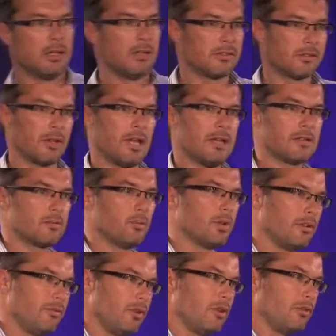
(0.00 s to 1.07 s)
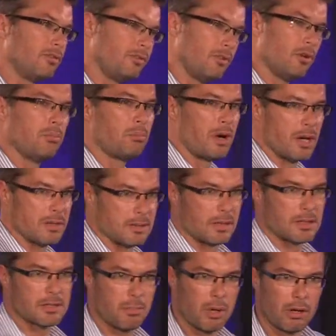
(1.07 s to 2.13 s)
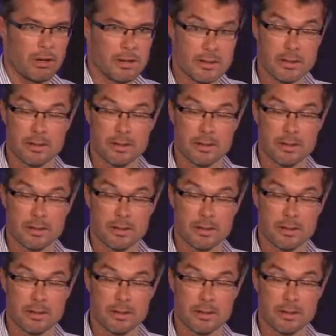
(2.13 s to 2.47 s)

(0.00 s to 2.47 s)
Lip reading: So that will give you the full browsing experience,